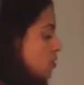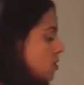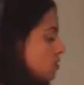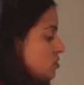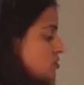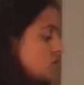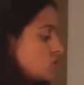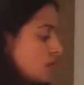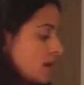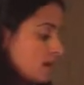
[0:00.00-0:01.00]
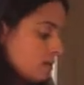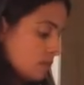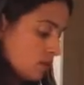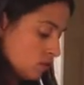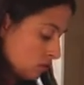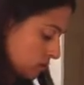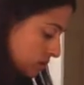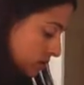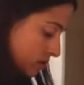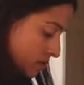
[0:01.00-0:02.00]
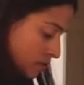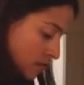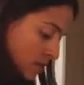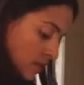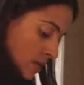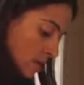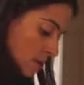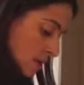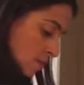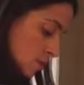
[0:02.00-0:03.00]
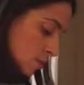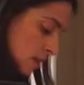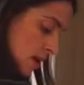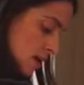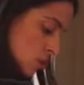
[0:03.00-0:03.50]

going to strain the milk in the nut milk bag.